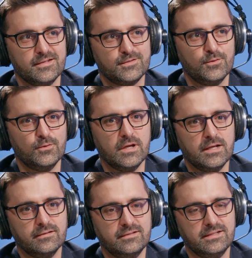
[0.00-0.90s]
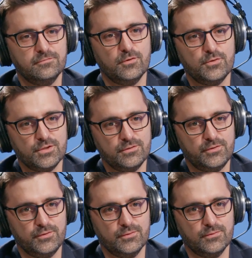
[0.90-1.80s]
So the devotion
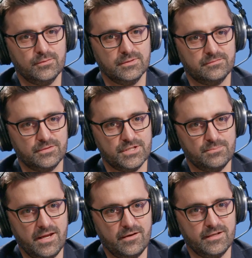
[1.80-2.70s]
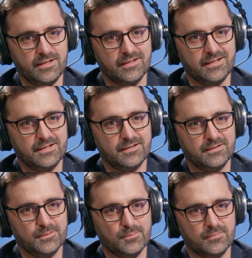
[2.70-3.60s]
to the Virgin Mary,
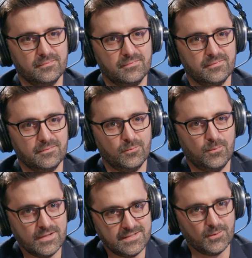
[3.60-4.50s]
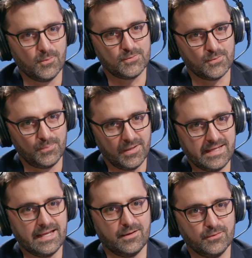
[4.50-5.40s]
was it also
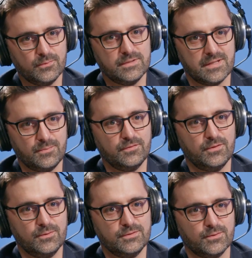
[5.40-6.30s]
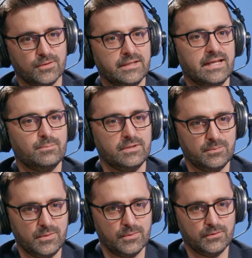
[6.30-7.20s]
playing out with some of those, or
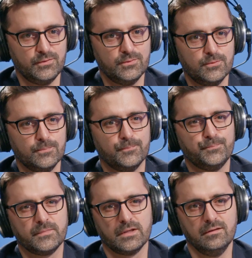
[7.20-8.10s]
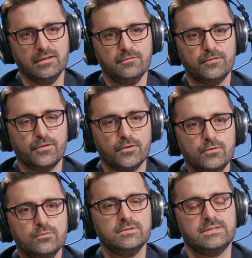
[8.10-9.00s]
enabling people to live
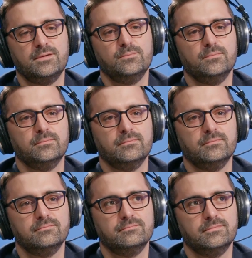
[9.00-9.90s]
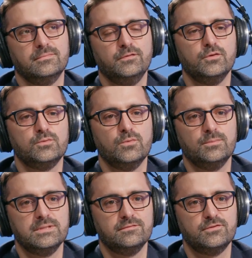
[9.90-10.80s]
through some of those
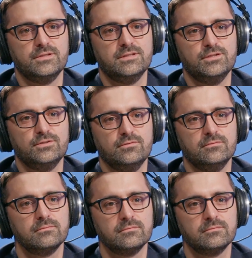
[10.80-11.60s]
moments of transition?